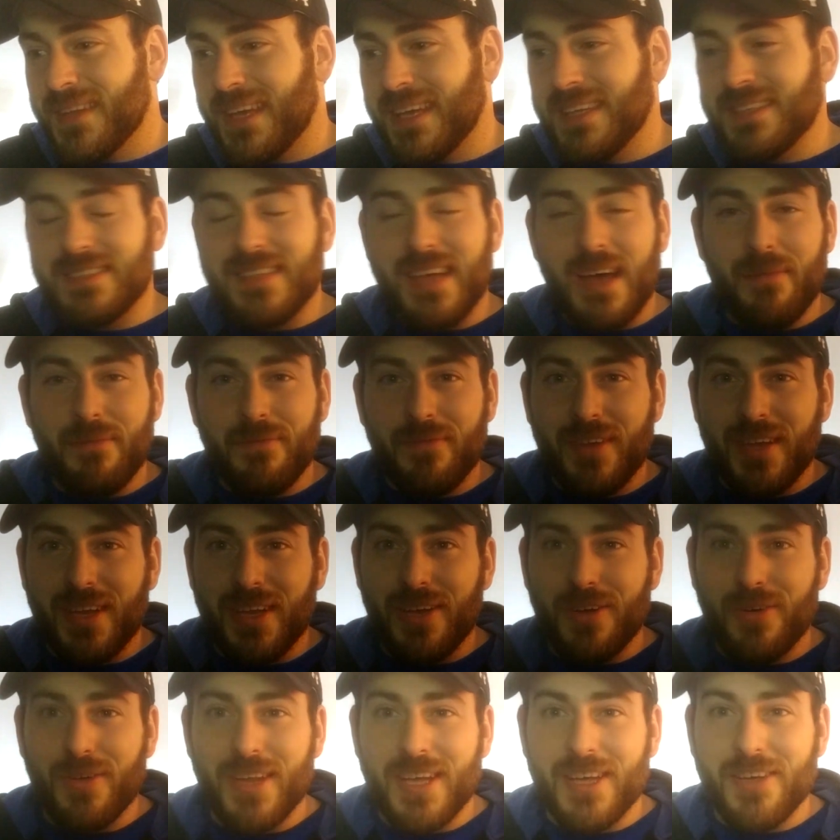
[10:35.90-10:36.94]
in-depth
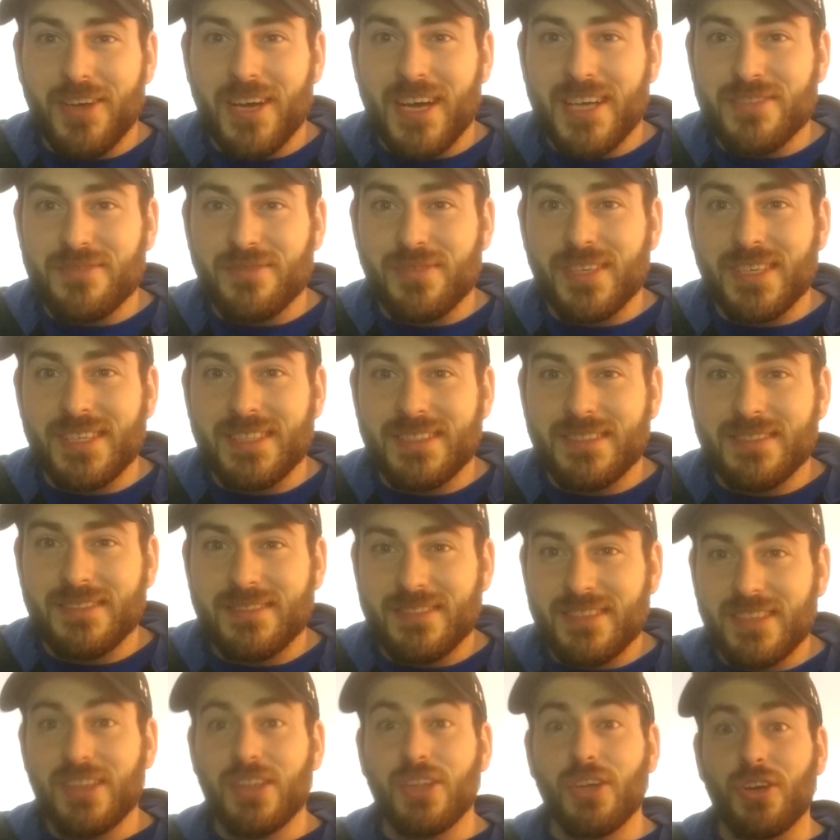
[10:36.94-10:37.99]
video that you guys really
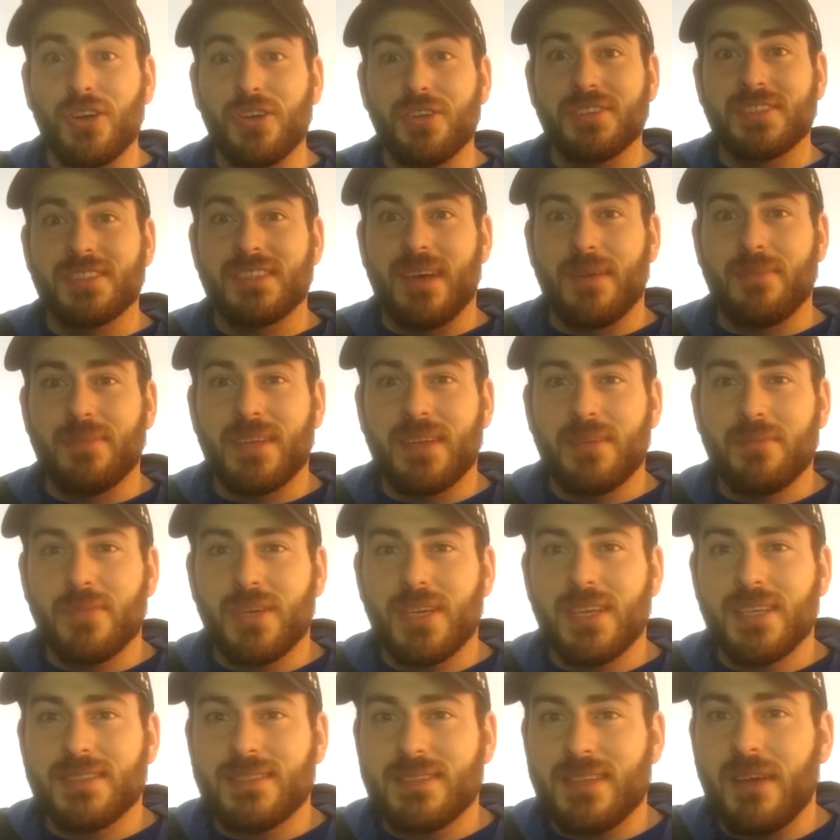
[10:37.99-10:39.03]
learn something,
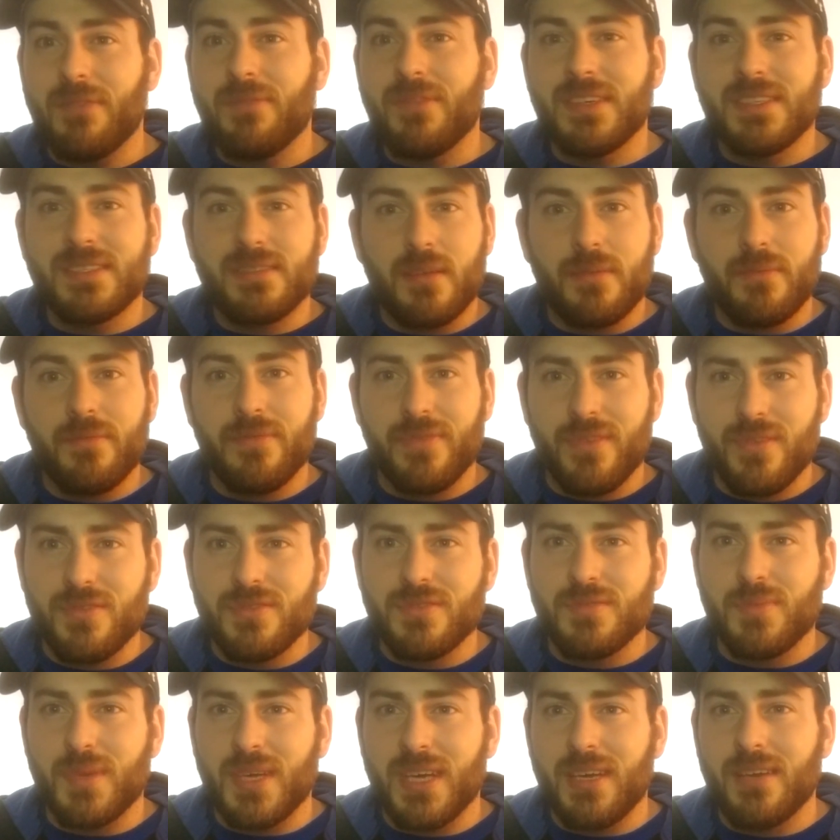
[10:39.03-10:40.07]
but it's definitely something for
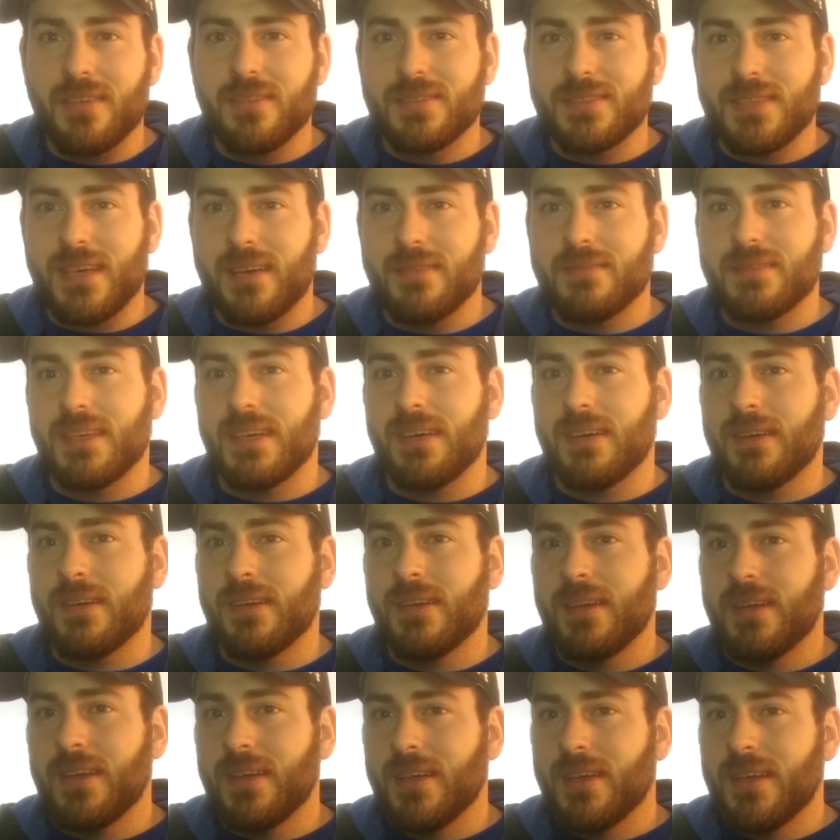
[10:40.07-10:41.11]
those beginners out
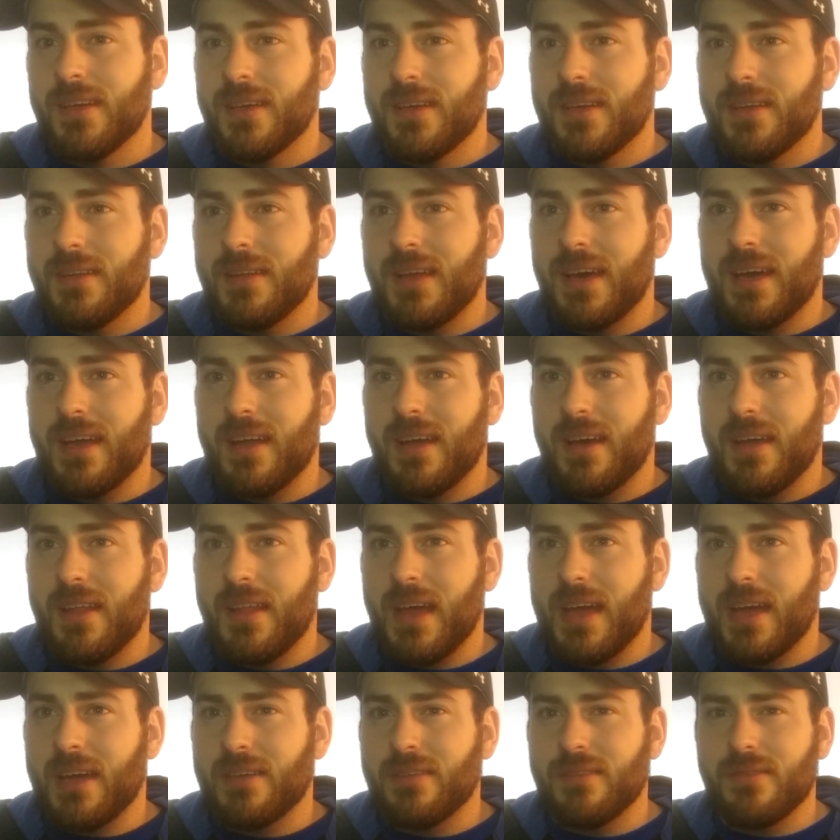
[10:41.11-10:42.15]
there
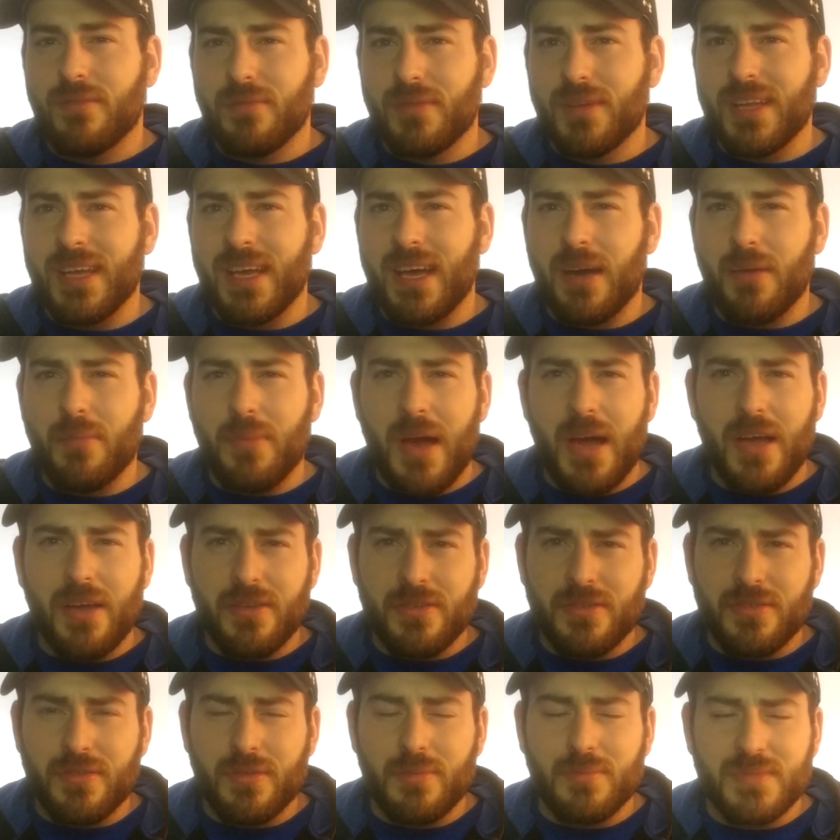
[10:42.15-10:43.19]
that could really help out
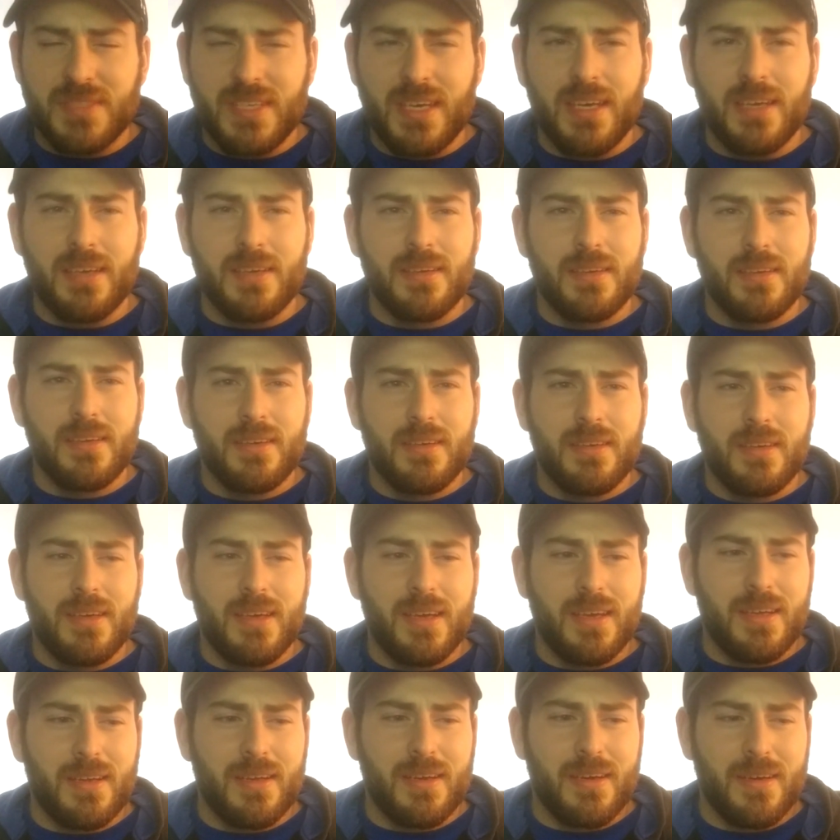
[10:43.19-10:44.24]
your shrimp tank.
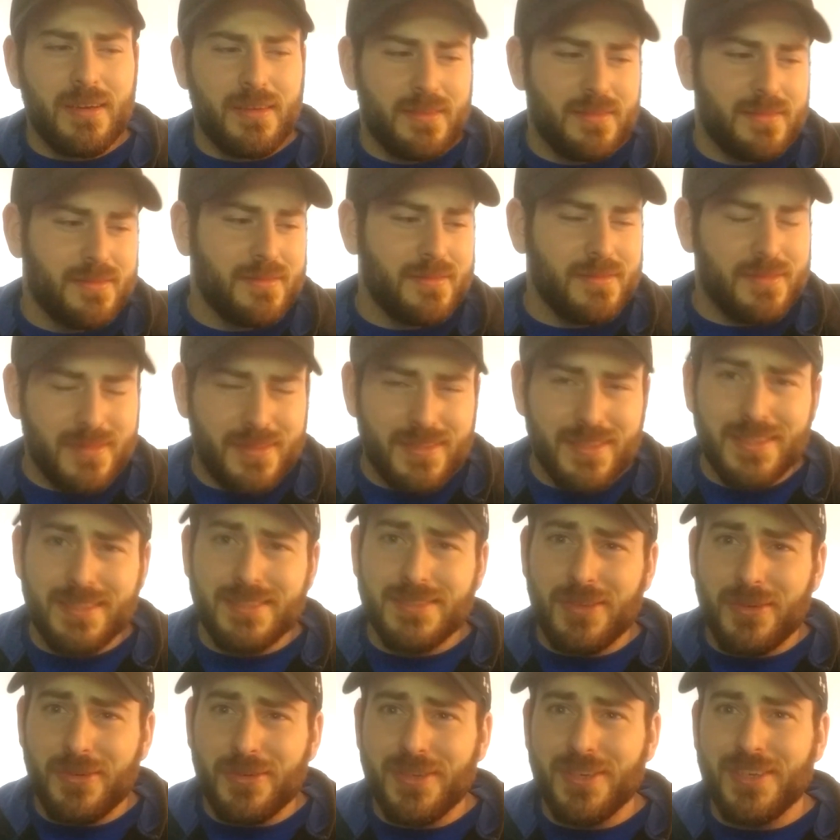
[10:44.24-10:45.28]
And
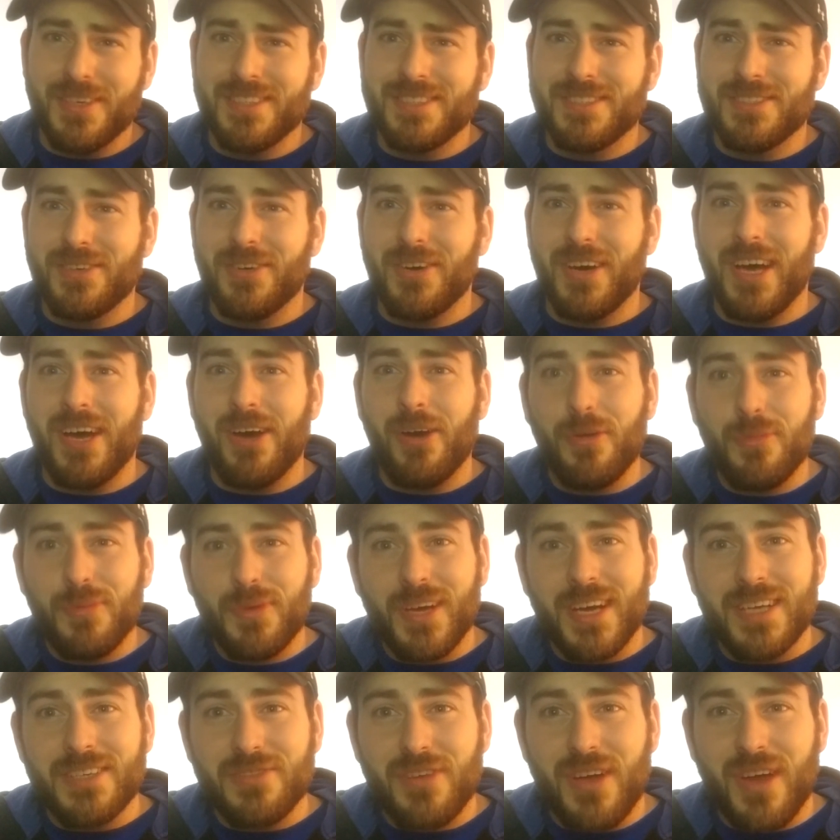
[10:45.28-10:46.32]
that's all good. So I hope
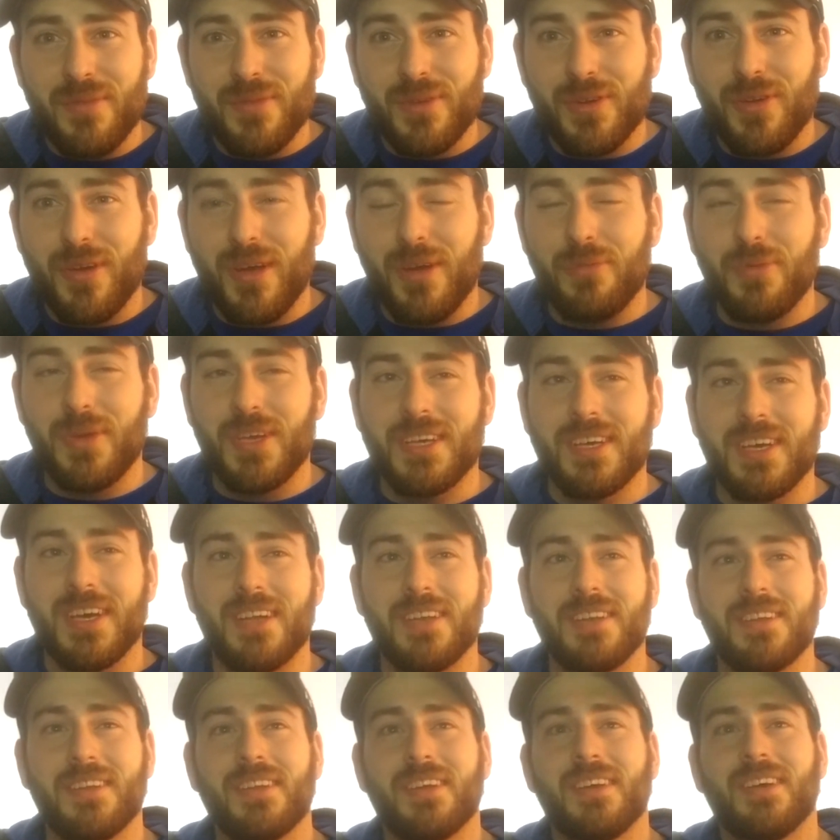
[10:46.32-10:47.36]
you guys are having a great
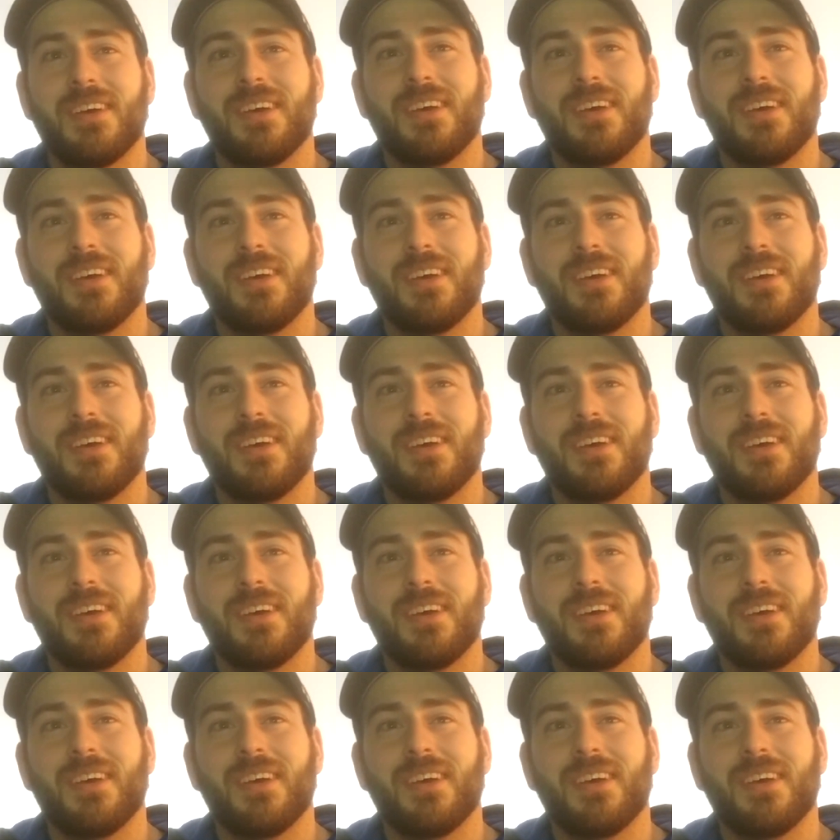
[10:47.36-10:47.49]
weekend.